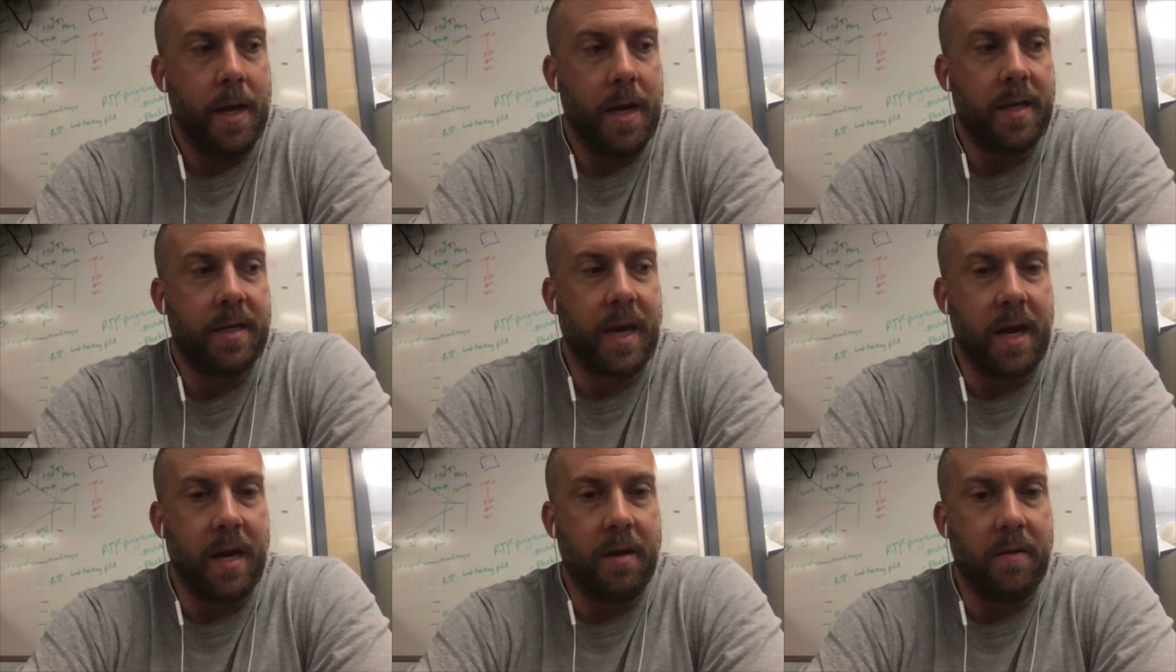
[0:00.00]
as
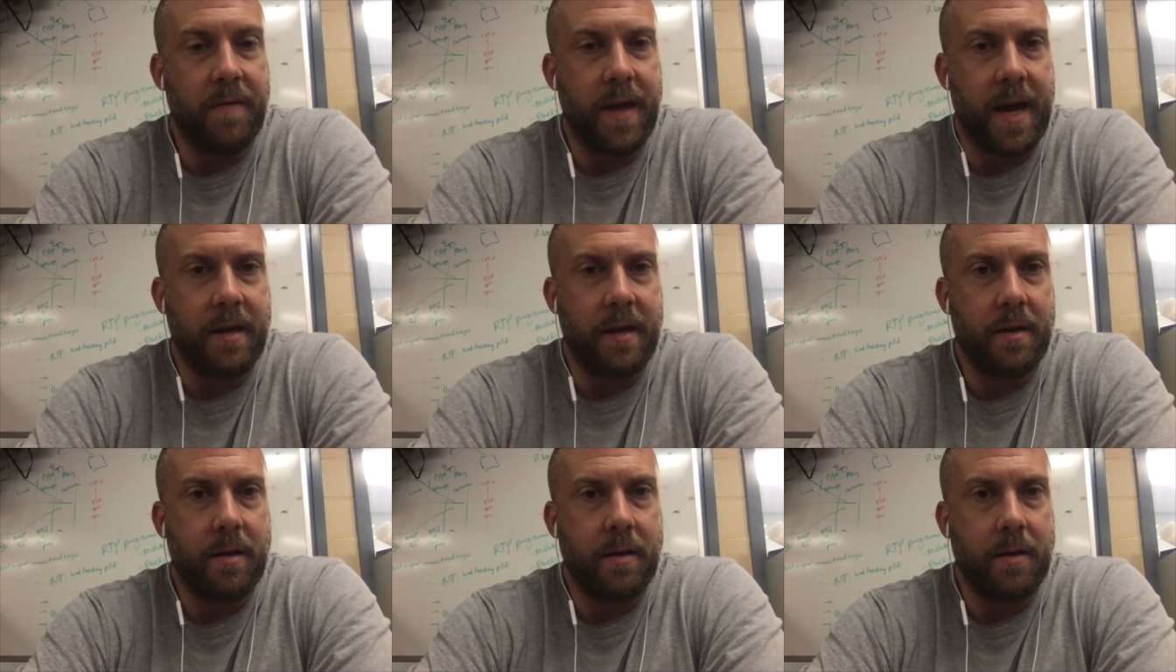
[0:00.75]
kind of that
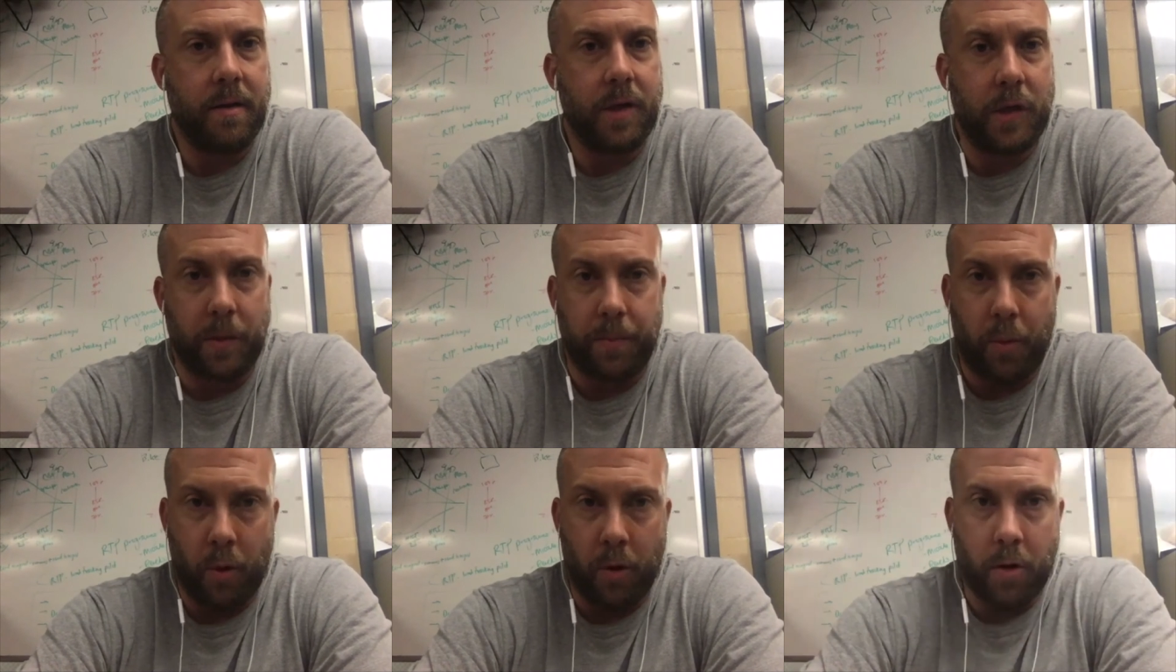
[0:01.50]

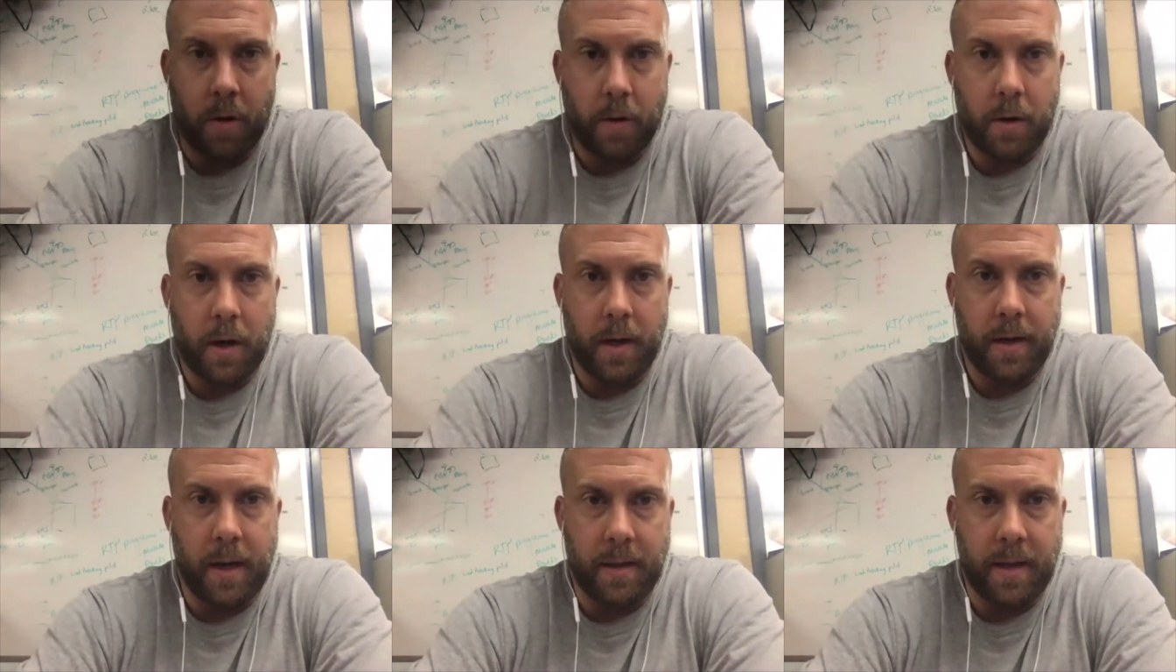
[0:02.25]
supporter
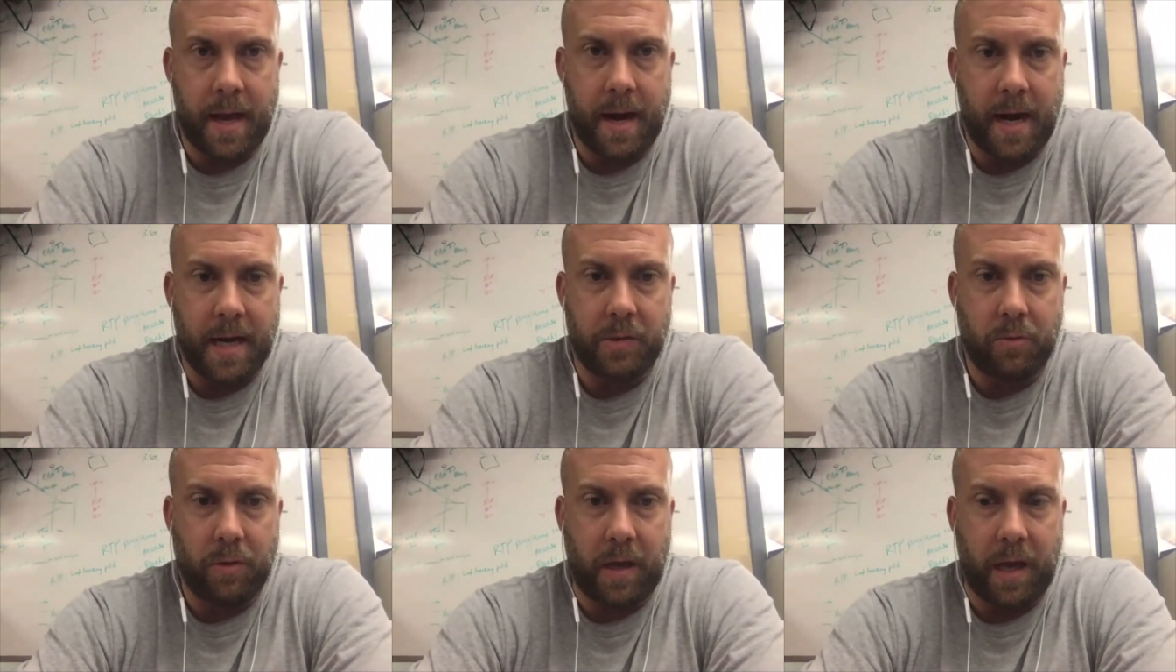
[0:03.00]
in that high
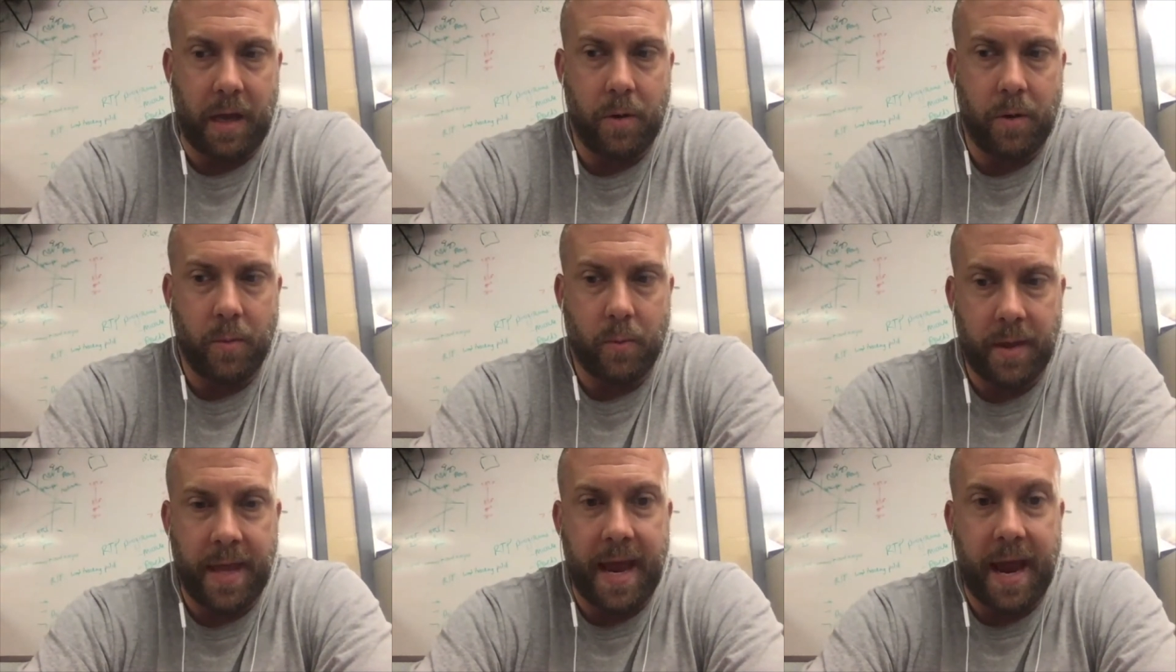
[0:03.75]
school kid
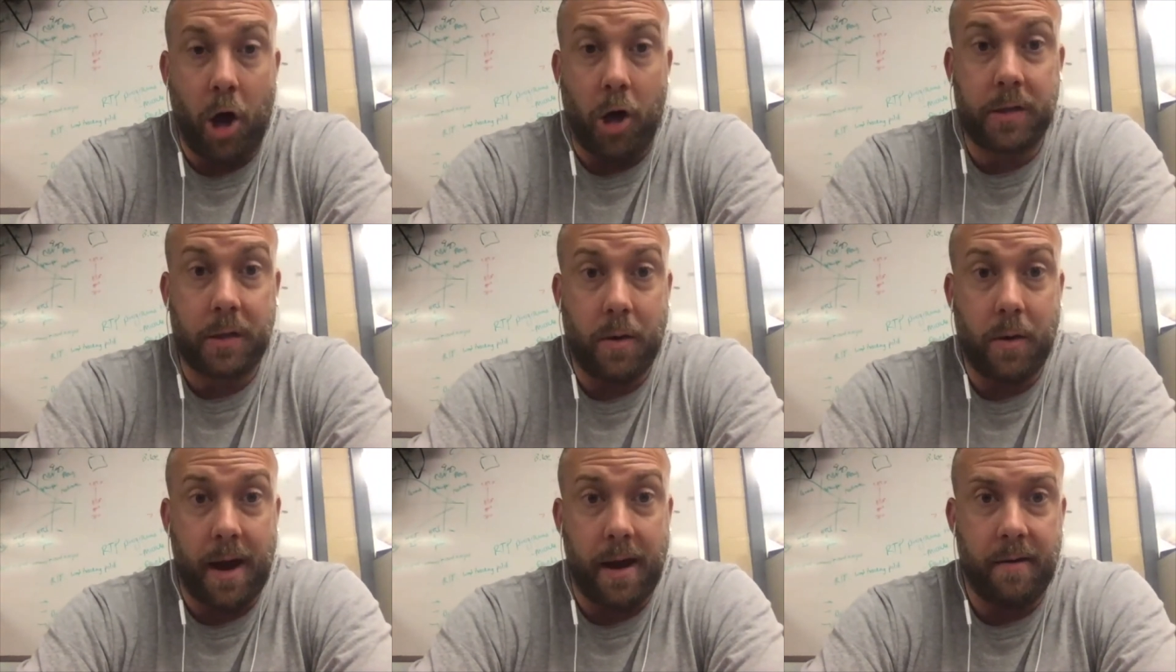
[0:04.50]
when they also
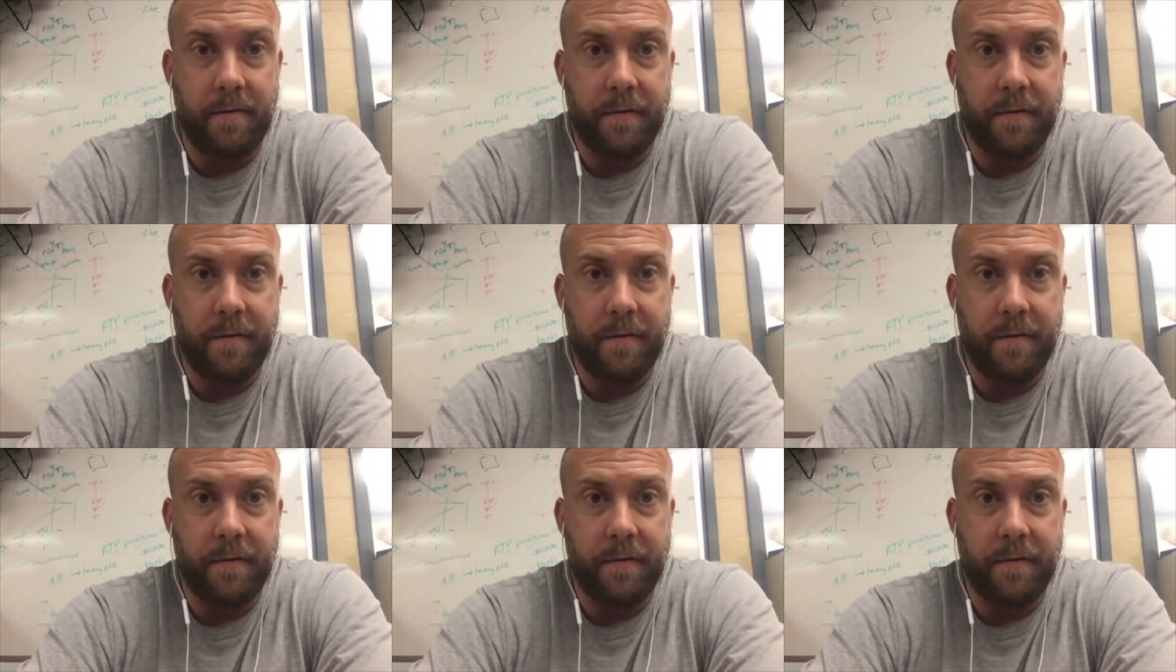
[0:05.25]
have